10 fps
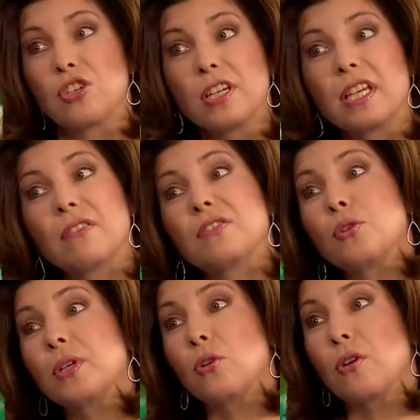shouldn't
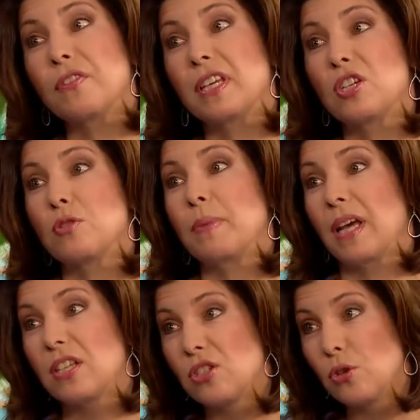give to an orphanage,
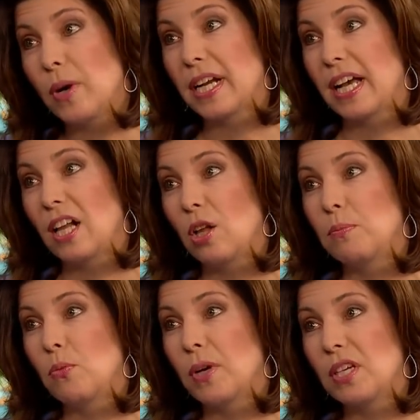but I do want to
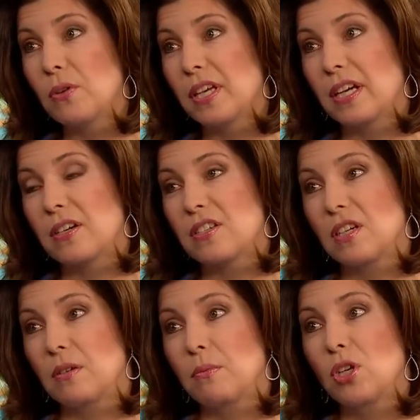help, what do you think are
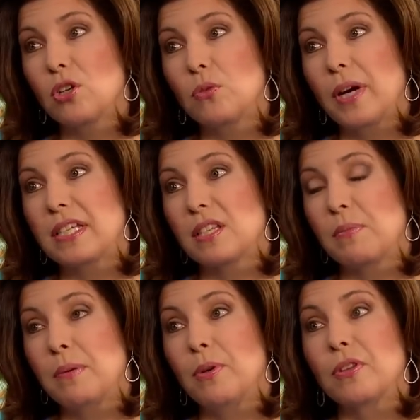some good ways
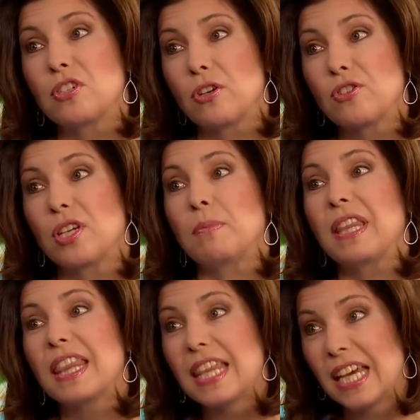that people in the church can
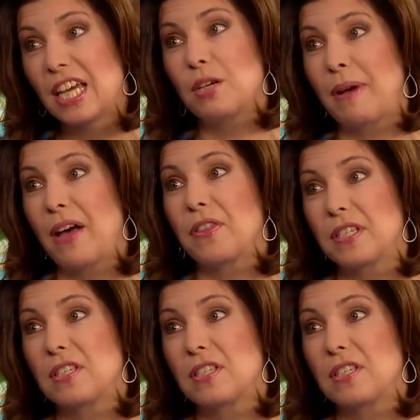be thinking about